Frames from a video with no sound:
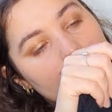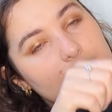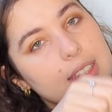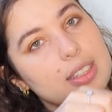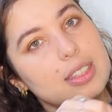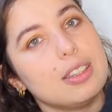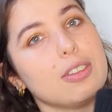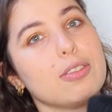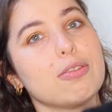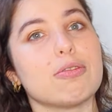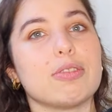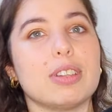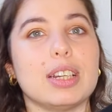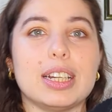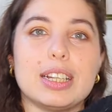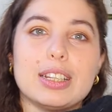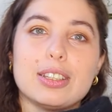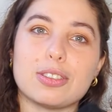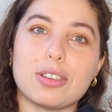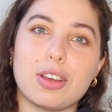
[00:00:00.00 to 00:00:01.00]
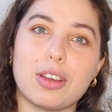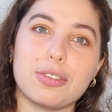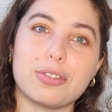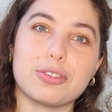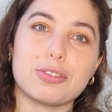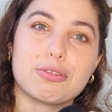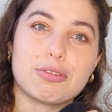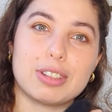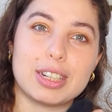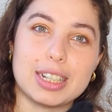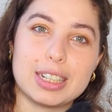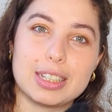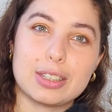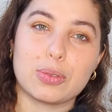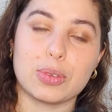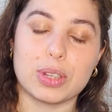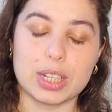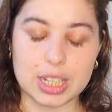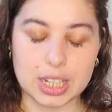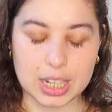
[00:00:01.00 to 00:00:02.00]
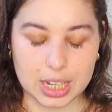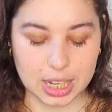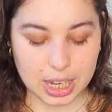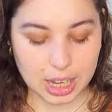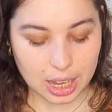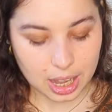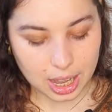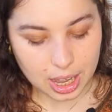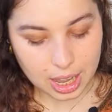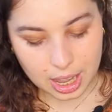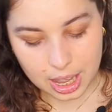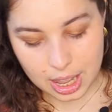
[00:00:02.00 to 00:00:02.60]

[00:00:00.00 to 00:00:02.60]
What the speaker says: It's really soft, really squishy,